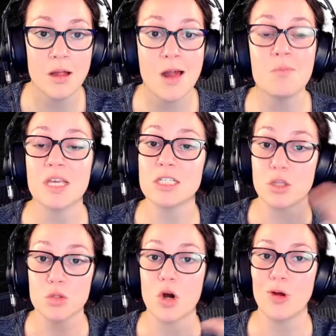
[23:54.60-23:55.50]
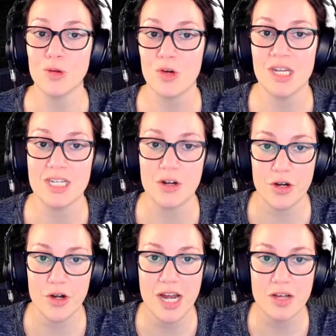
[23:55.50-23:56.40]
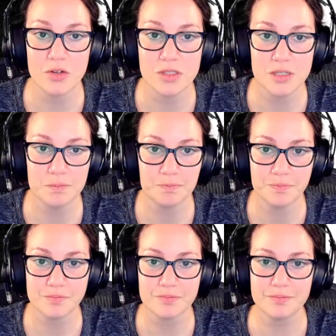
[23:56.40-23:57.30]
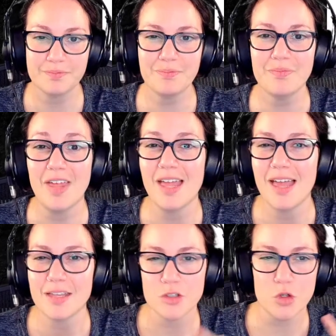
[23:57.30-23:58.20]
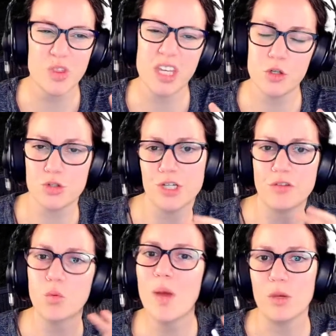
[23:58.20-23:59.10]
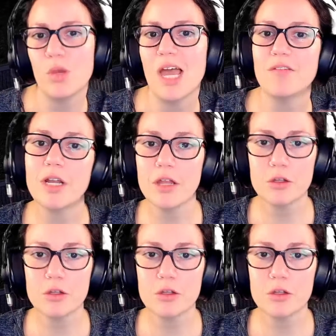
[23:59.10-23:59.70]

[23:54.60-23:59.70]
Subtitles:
because those are alternate interior angles. So you're thinking to yourself, wait, we have another